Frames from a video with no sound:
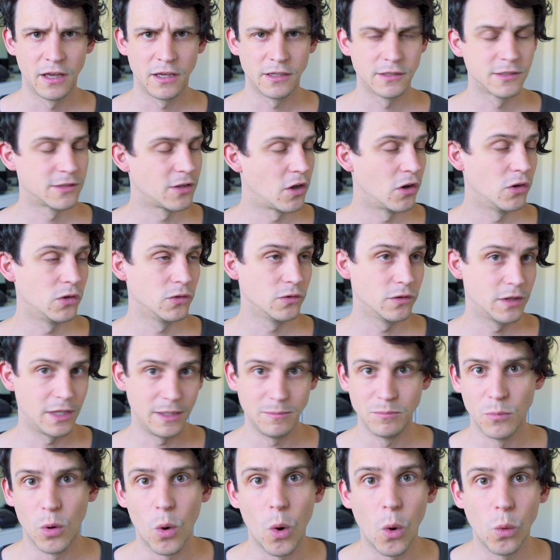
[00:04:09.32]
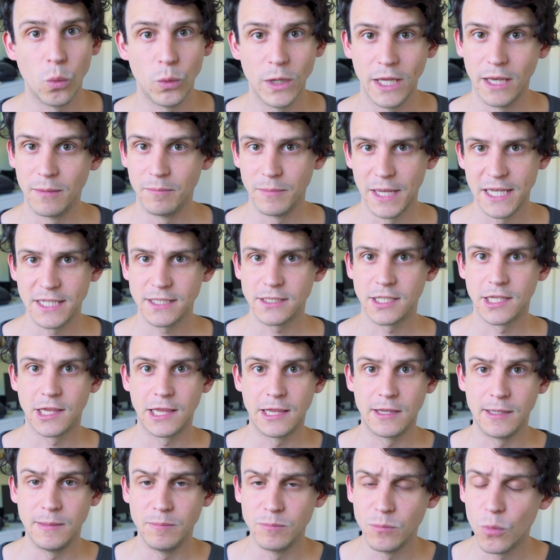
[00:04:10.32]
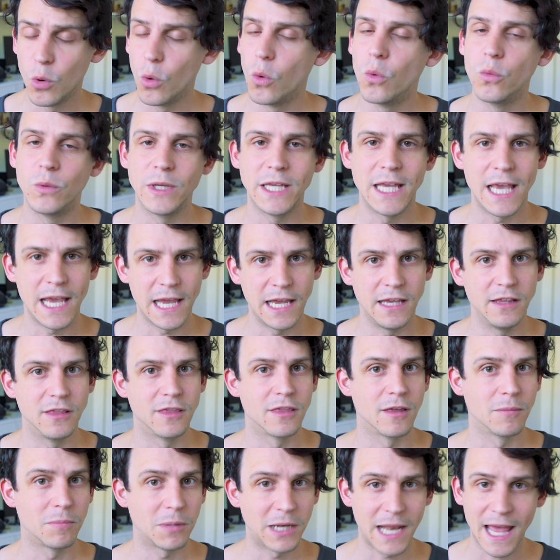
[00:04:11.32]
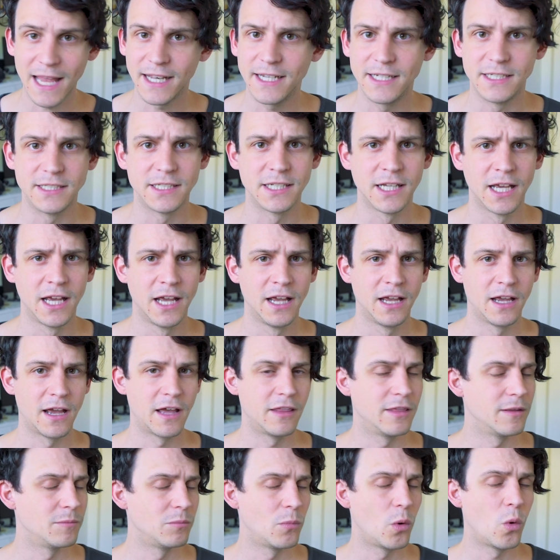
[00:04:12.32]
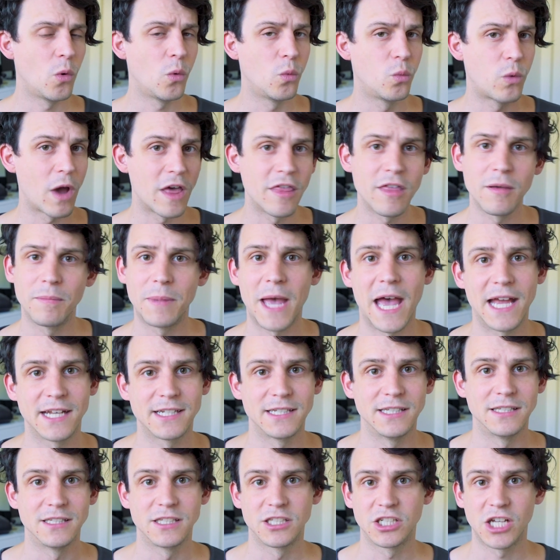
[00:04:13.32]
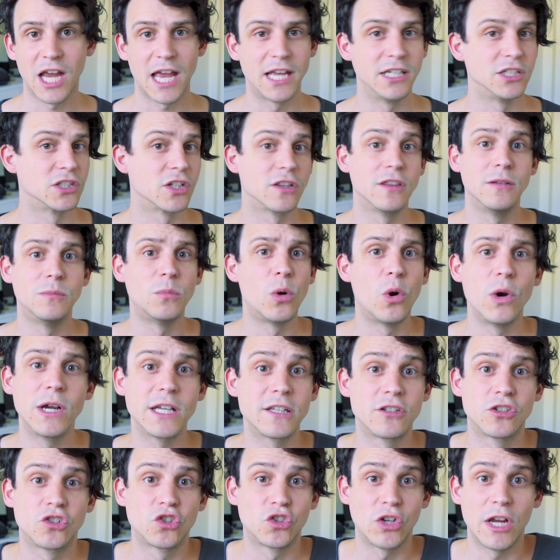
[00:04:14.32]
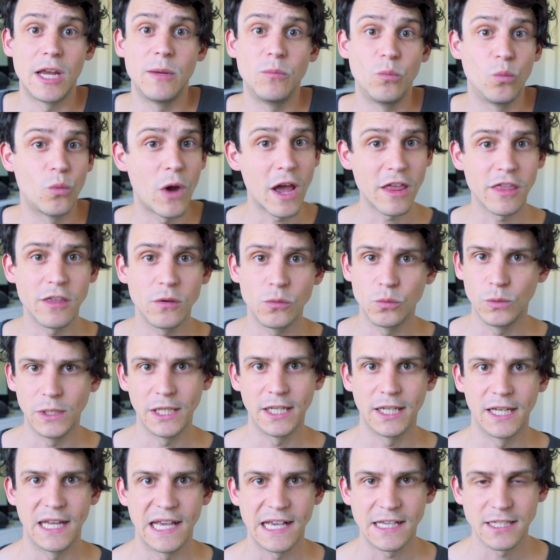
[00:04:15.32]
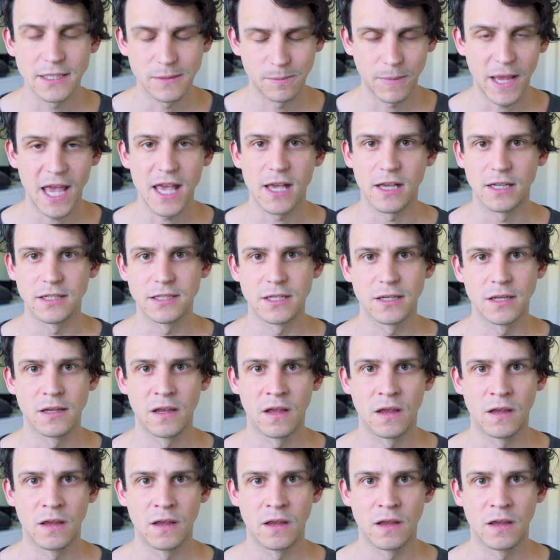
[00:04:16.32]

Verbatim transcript: So the more we emit, the more we heat the planet, and the more weather patterns change and the more extreme weather we can expect.